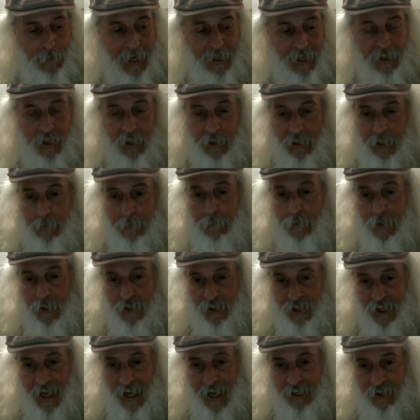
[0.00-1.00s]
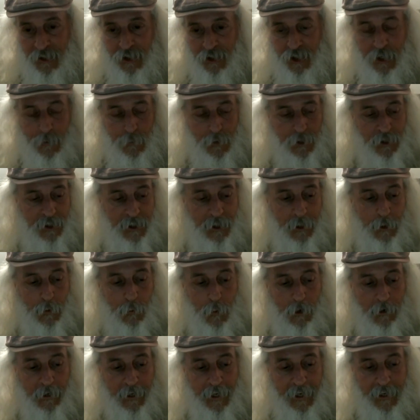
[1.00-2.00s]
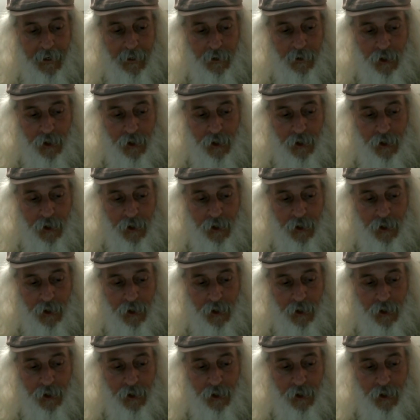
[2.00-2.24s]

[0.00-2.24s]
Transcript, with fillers: basically possessed. She was still working a